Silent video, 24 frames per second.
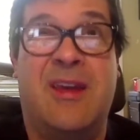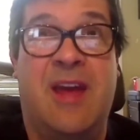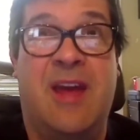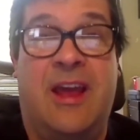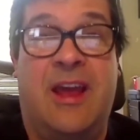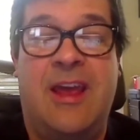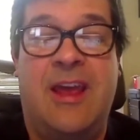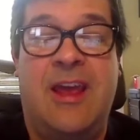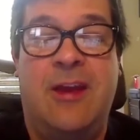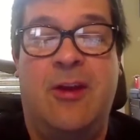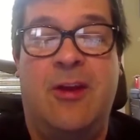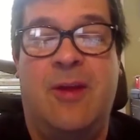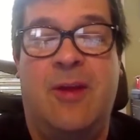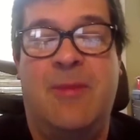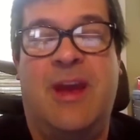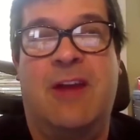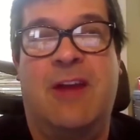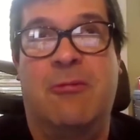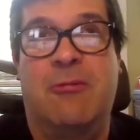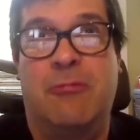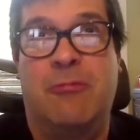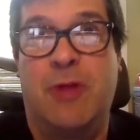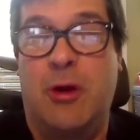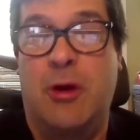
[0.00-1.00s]
a kid who can make
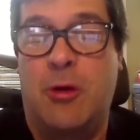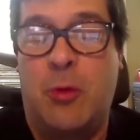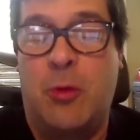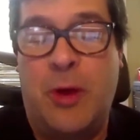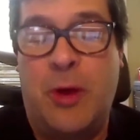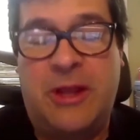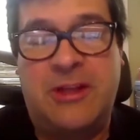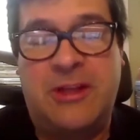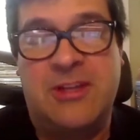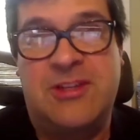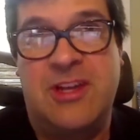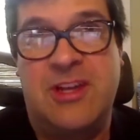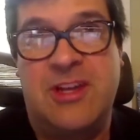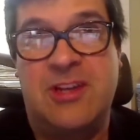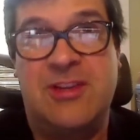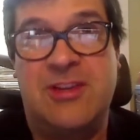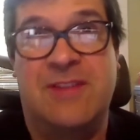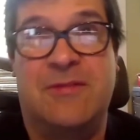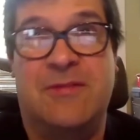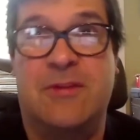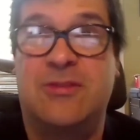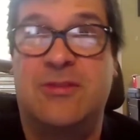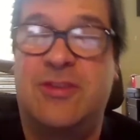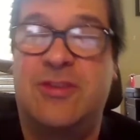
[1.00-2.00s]
a real quick
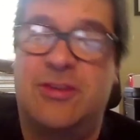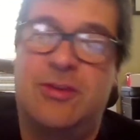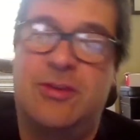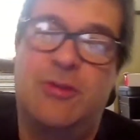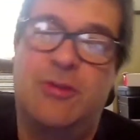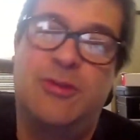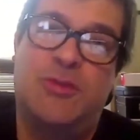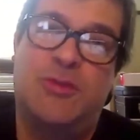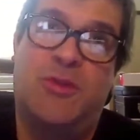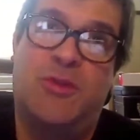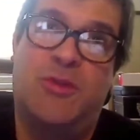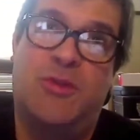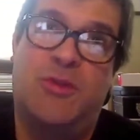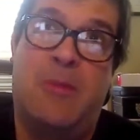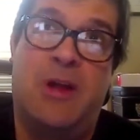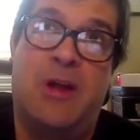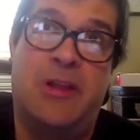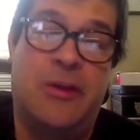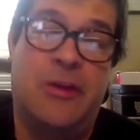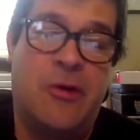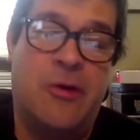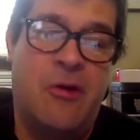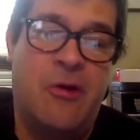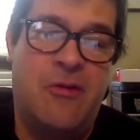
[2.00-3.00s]
decision versus those who want to
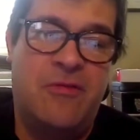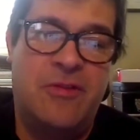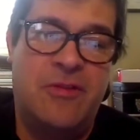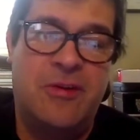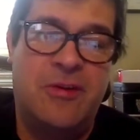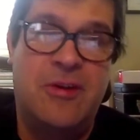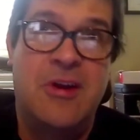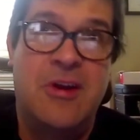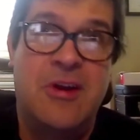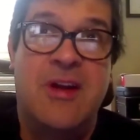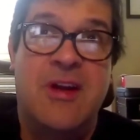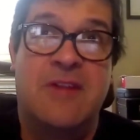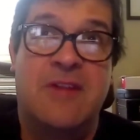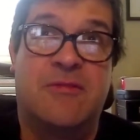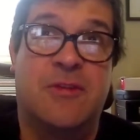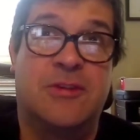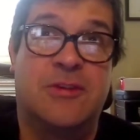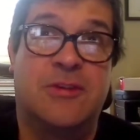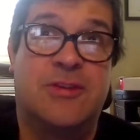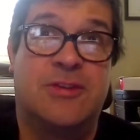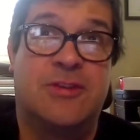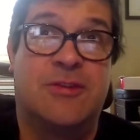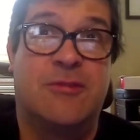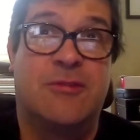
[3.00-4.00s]
mull it over,
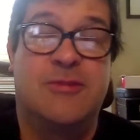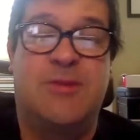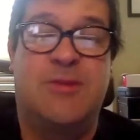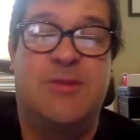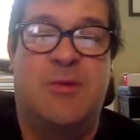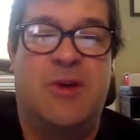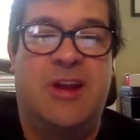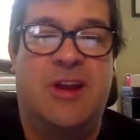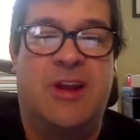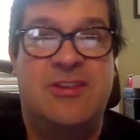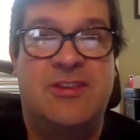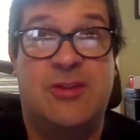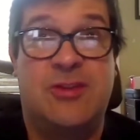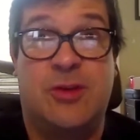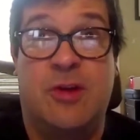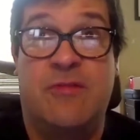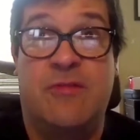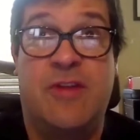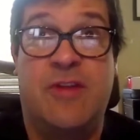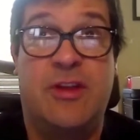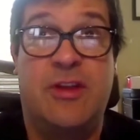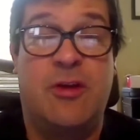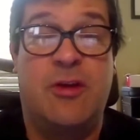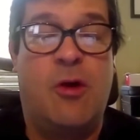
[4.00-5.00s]
versus those who want to
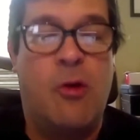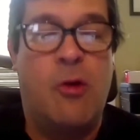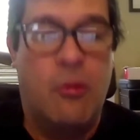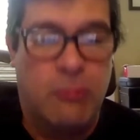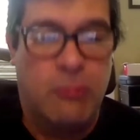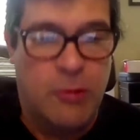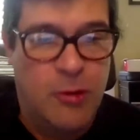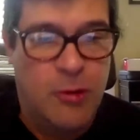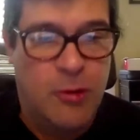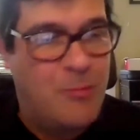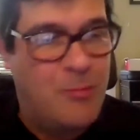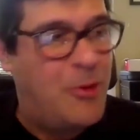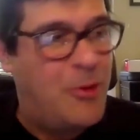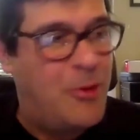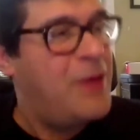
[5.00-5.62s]
survey the whole room.